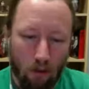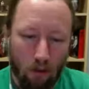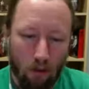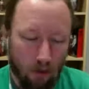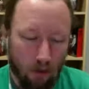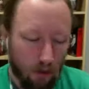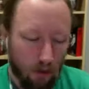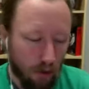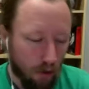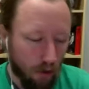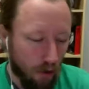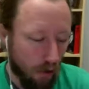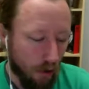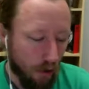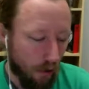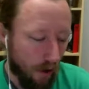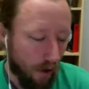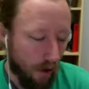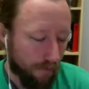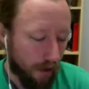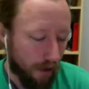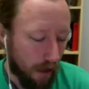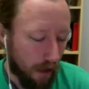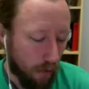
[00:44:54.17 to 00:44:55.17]
do you know
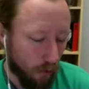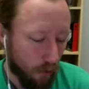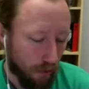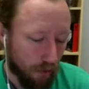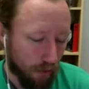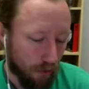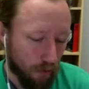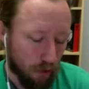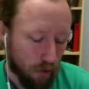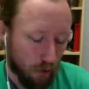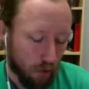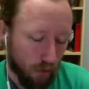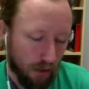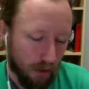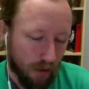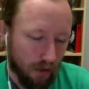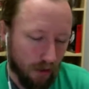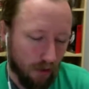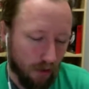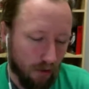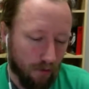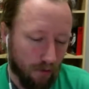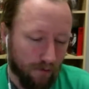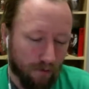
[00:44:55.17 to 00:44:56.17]
offhand what those
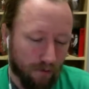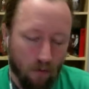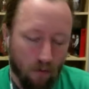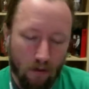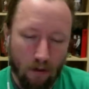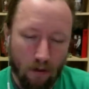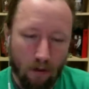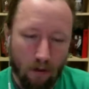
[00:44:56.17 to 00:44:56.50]
retail for?